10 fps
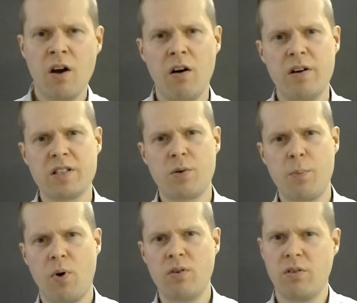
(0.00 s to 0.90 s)
earnings
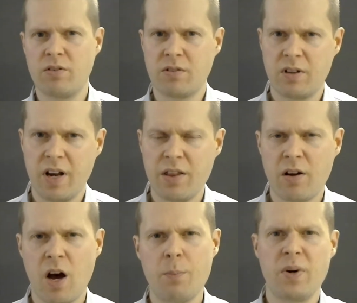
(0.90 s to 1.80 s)
report on another
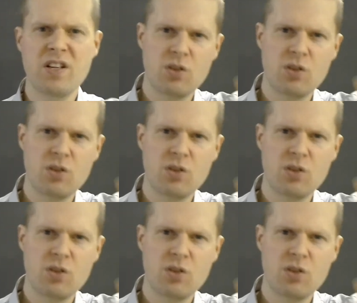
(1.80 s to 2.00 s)
company,